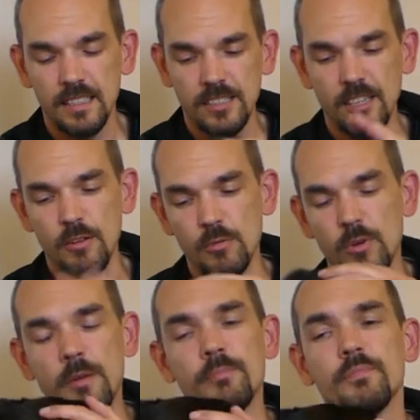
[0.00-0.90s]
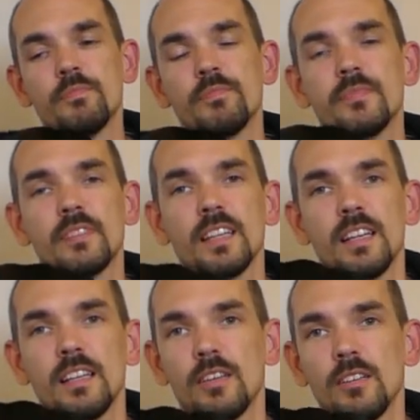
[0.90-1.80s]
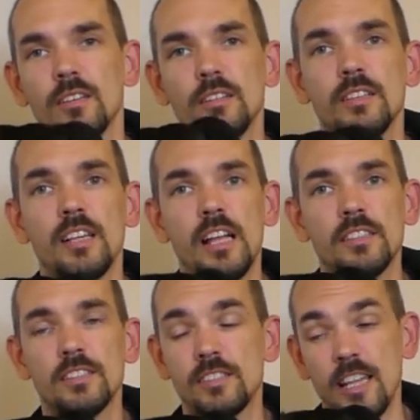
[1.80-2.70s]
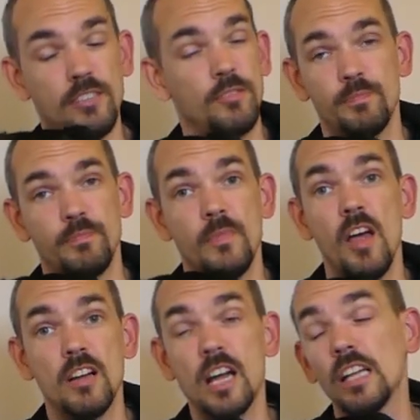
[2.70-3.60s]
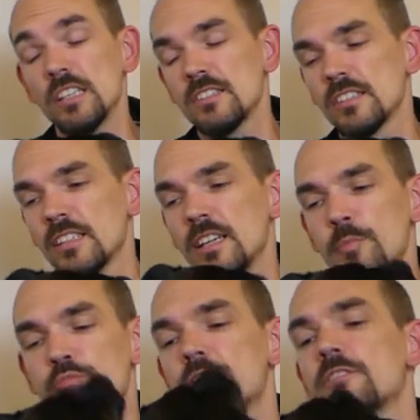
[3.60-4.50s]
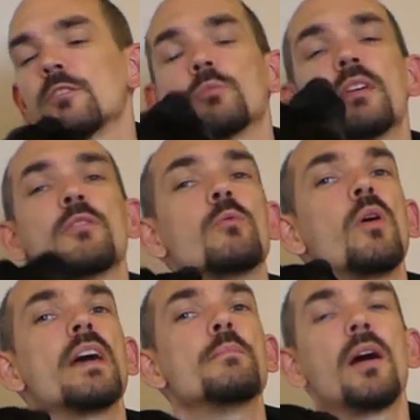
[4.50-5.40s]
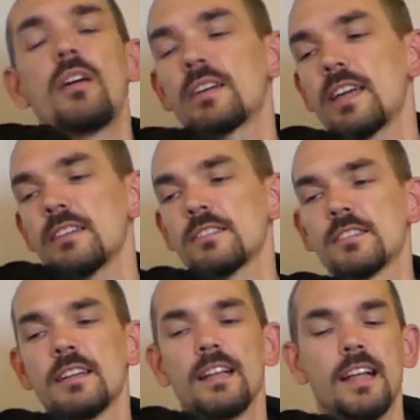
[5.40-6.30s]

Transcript: So that's her colours, brindle with white markings.